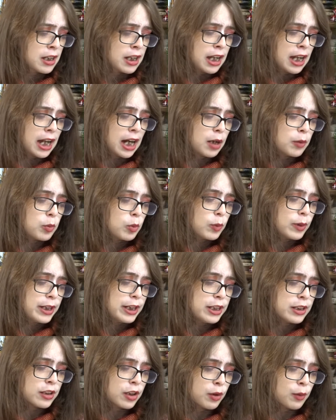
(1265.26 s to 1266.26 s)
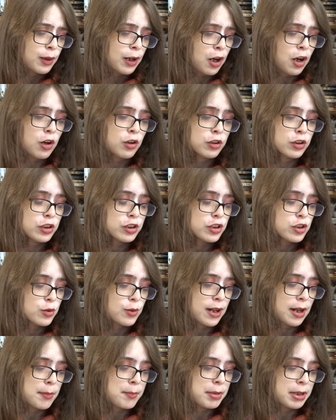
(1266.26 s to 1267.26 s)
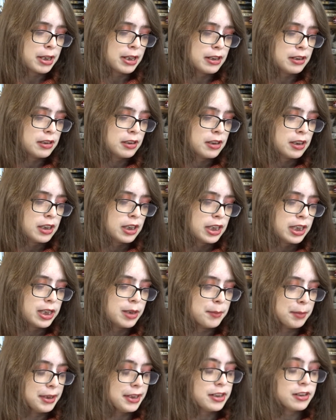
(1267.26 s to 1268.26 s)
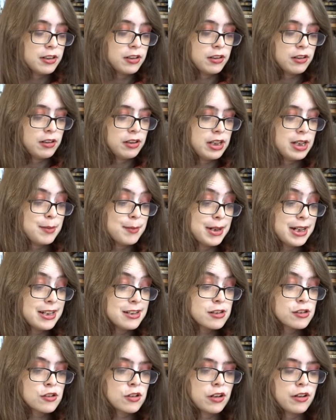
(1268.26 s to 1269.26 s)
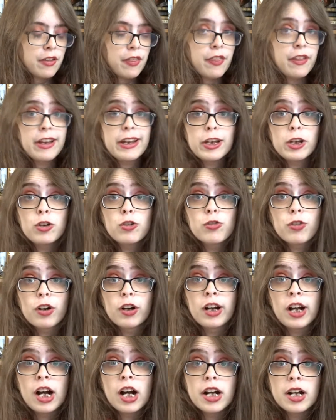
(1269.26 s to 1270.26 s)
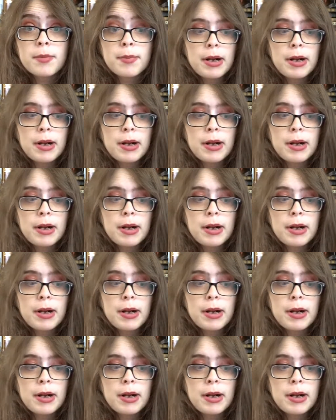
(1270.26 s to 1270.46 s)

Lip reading: How will he know how good you have been? He might start to think you forgot about